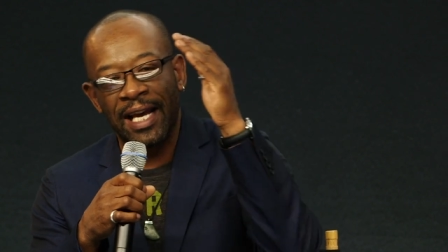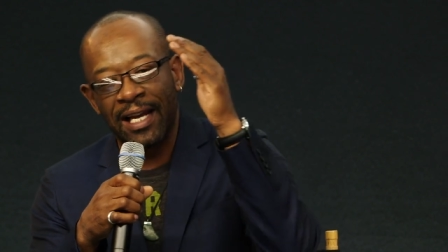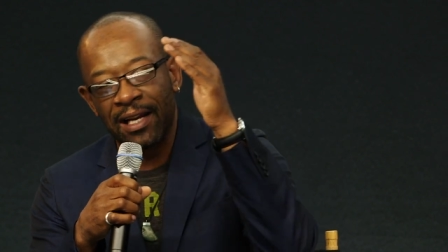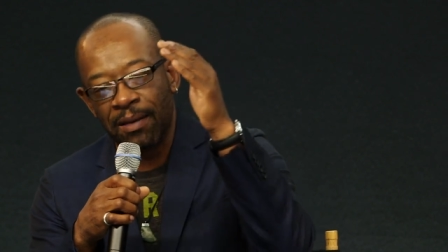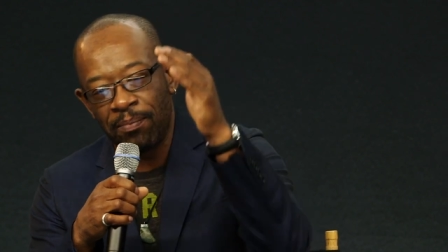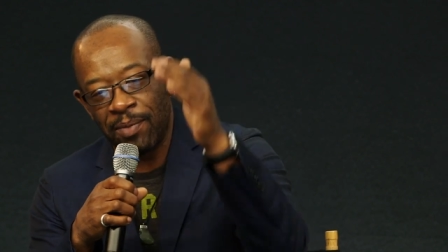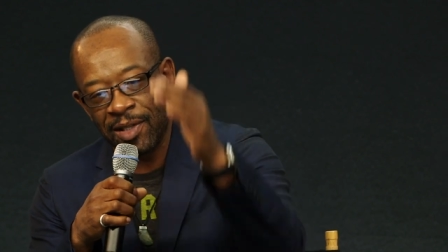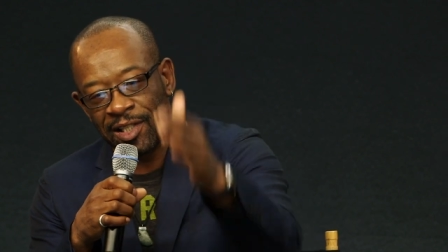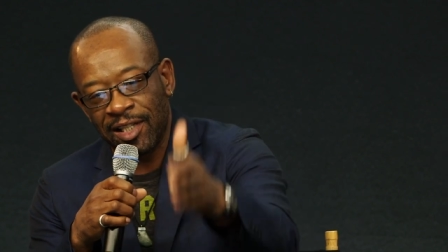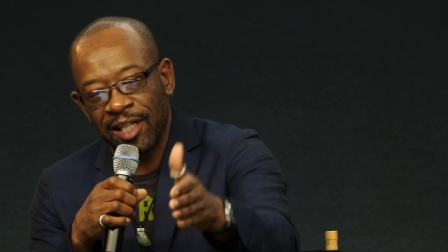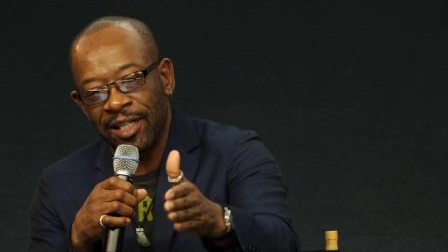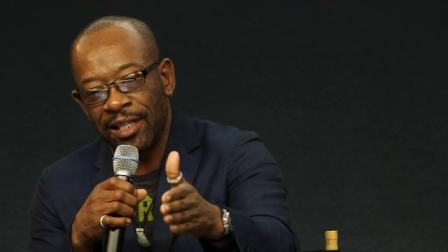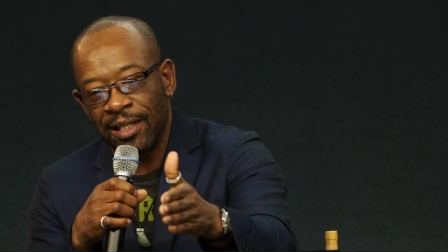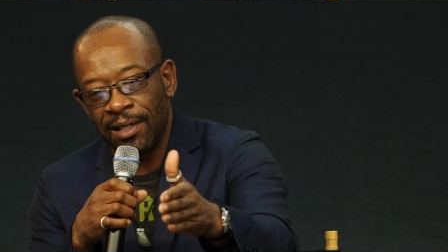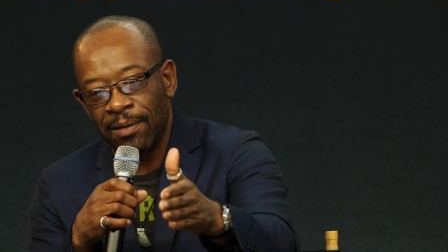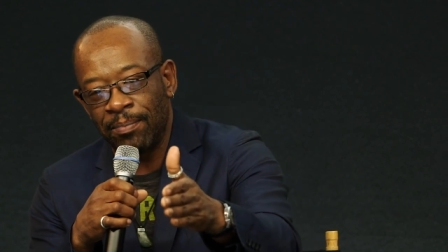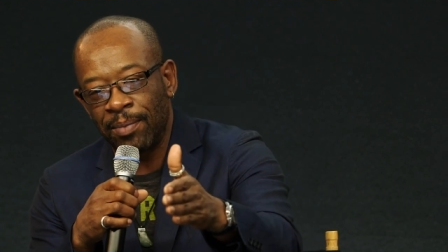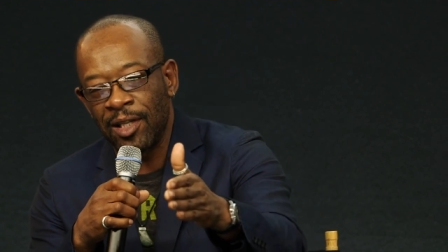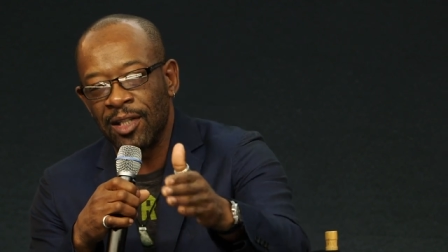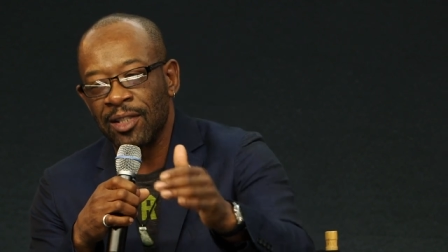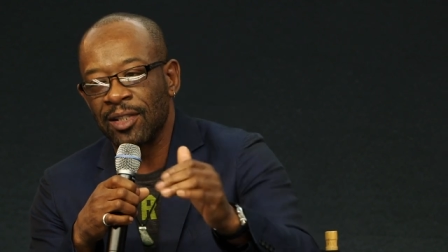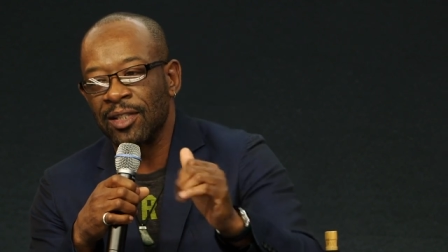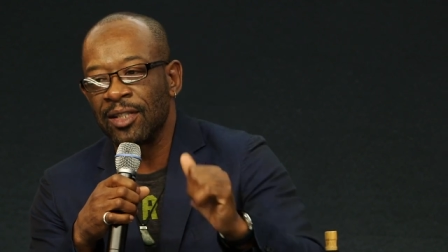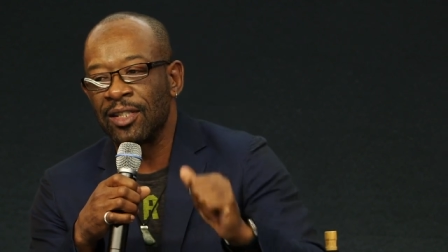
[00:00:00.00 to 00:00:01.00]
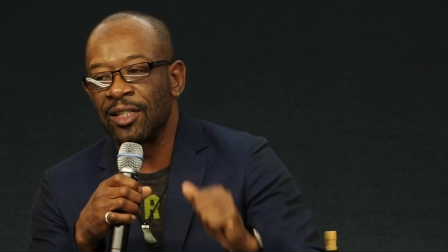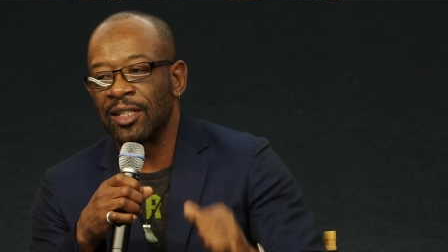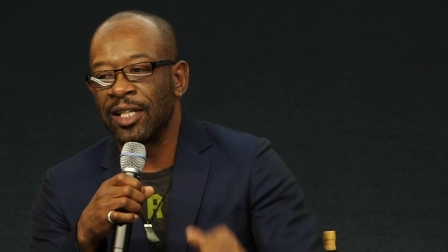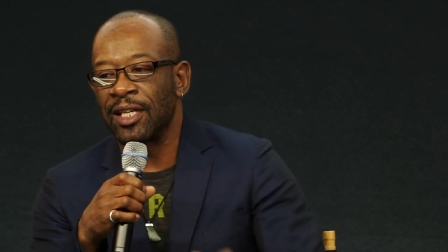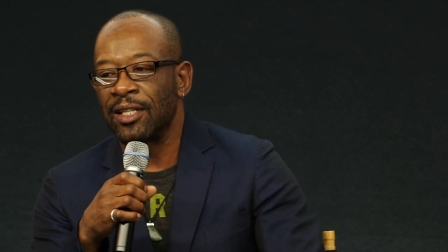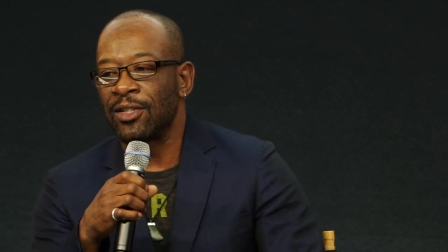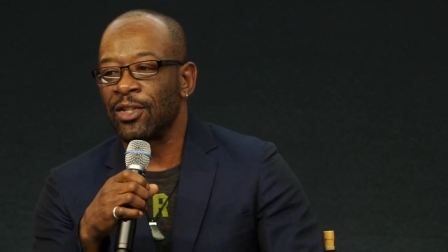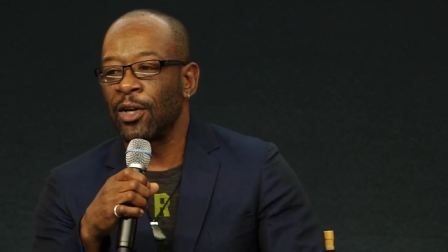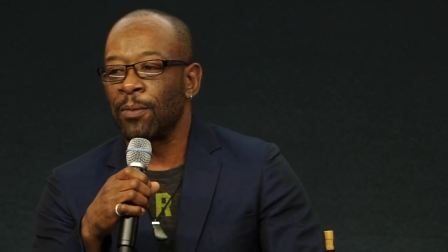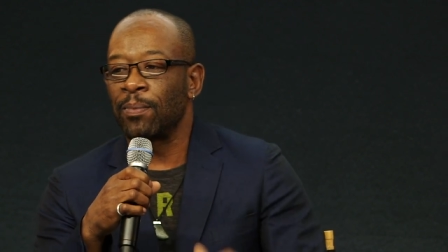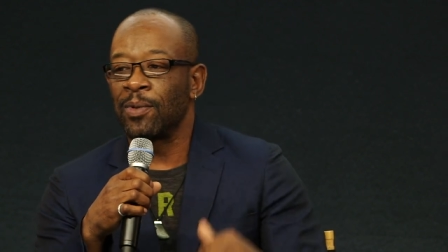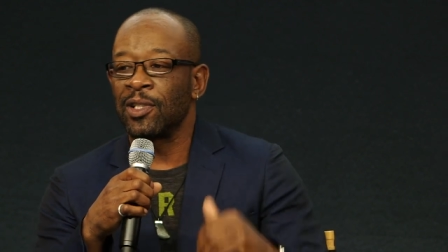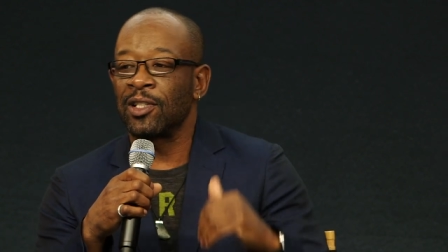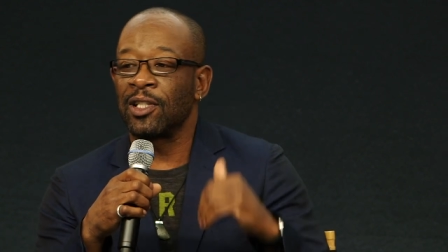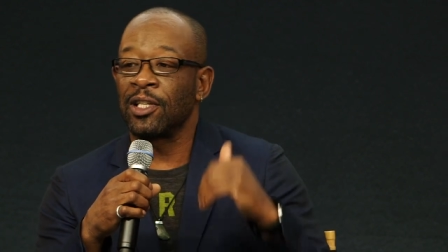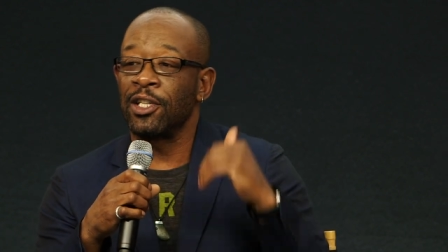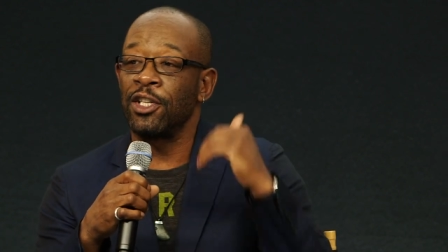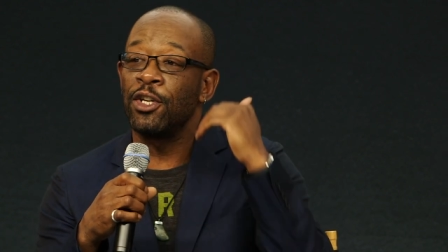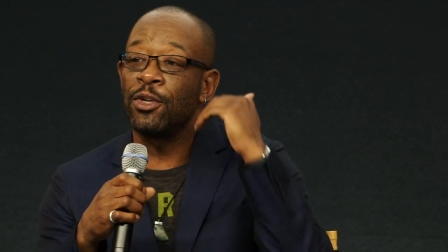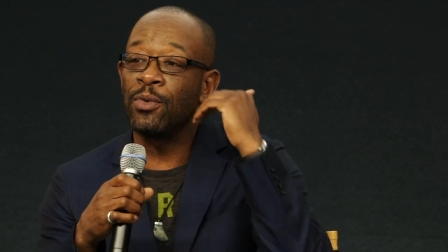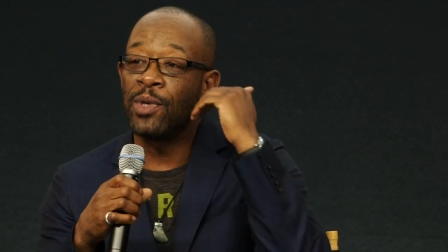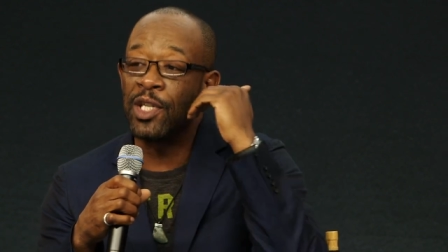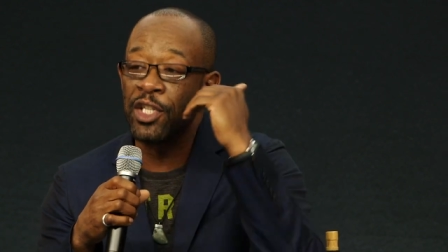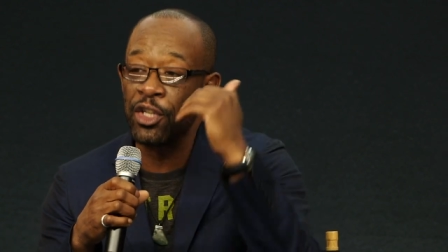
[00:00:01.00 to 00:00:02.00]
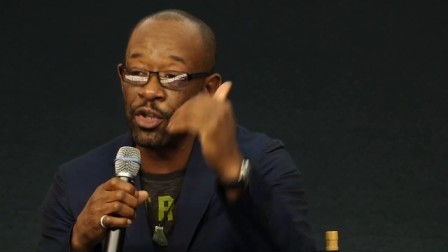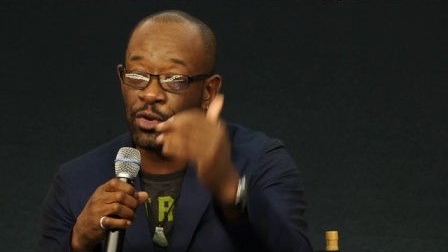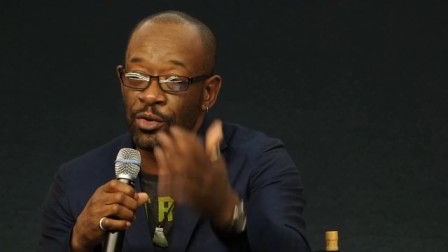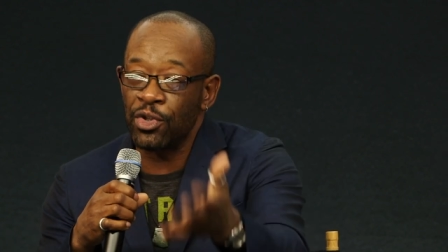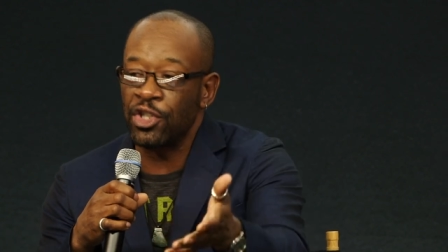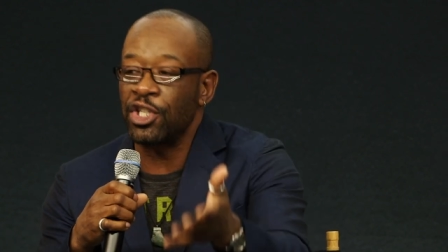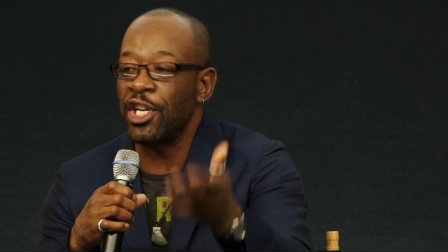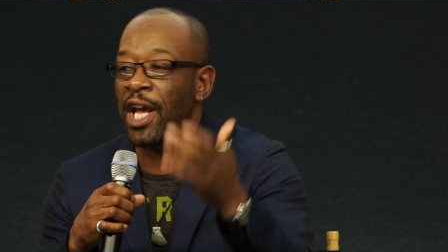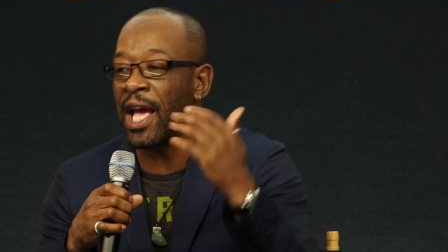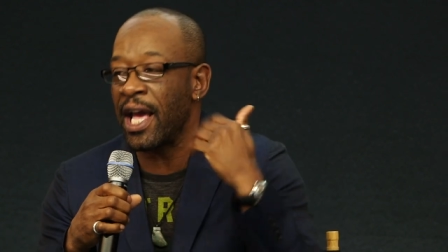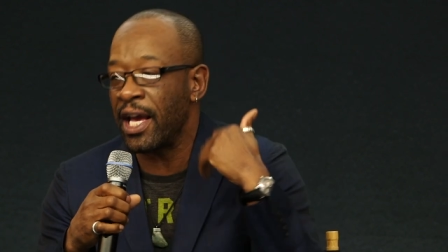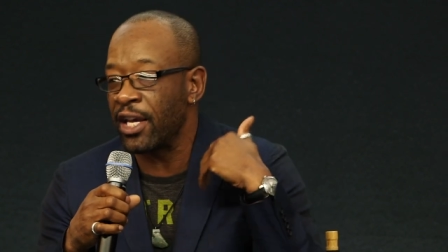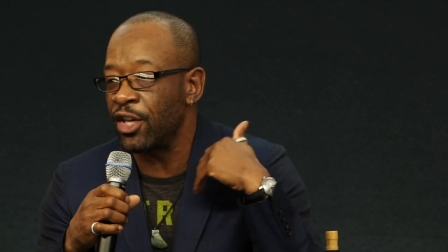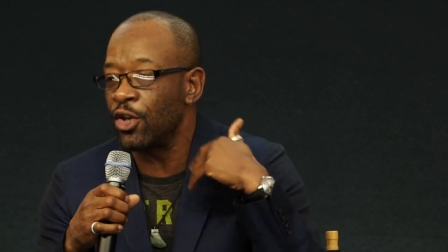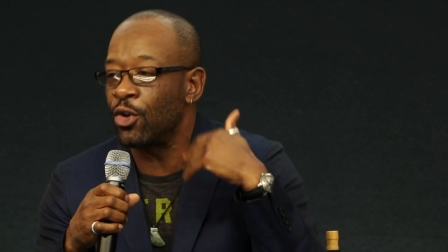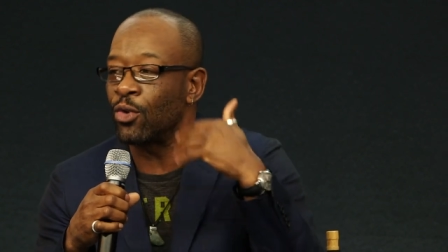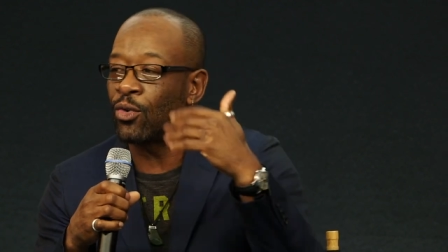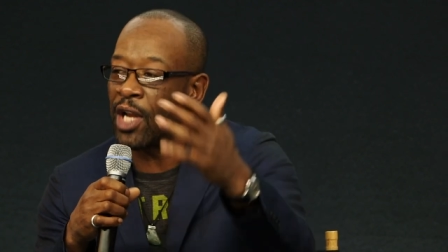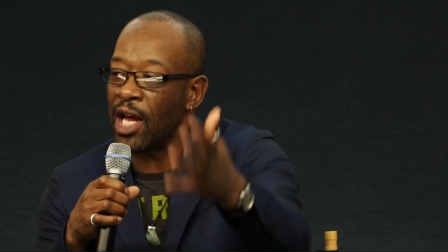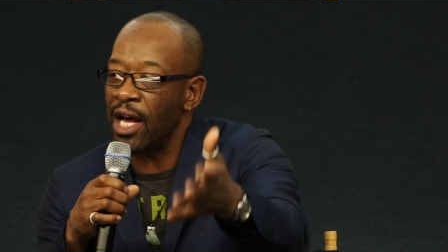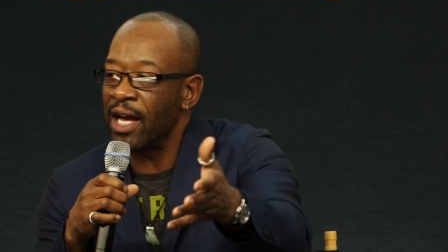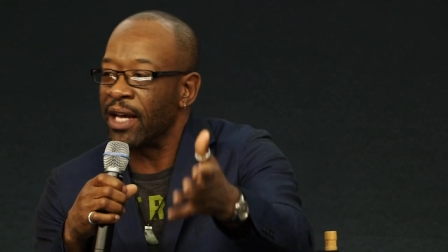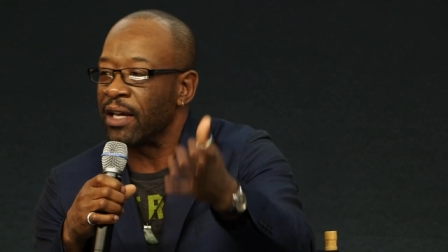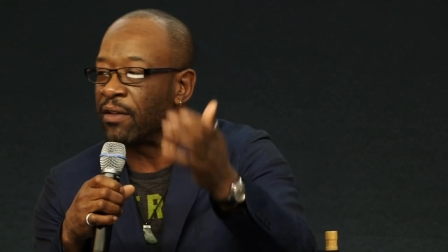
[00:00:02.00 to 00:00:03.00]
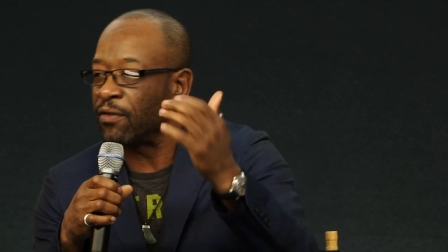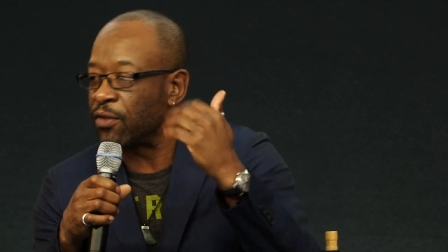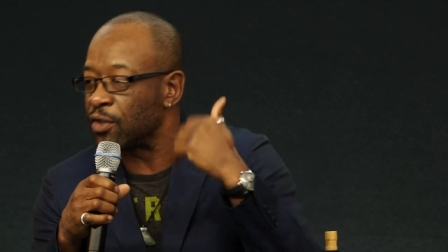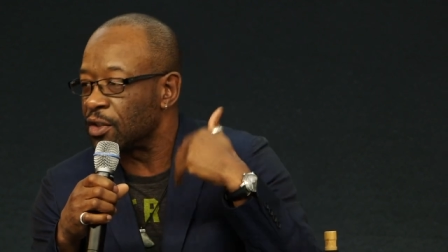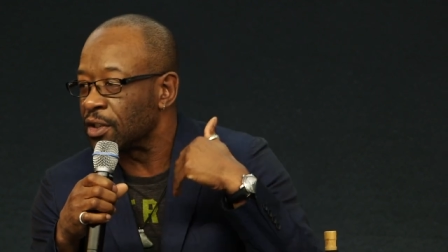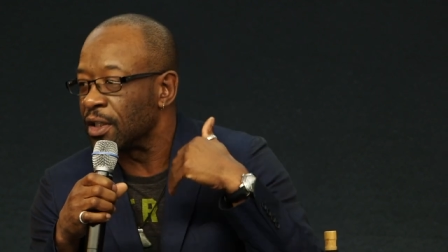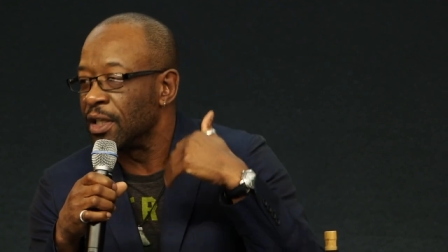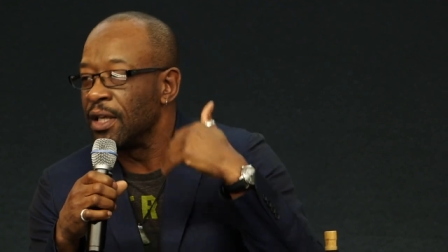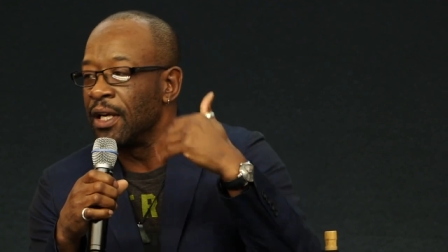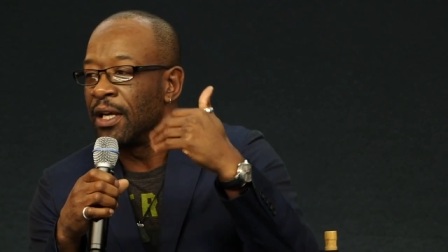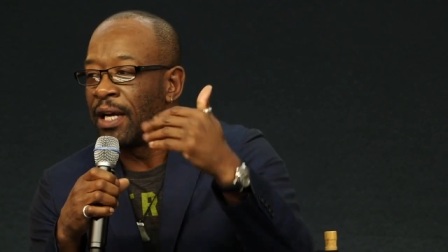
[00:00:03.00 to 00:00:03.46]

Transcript: and a particular person sits opposite you, and you share your lives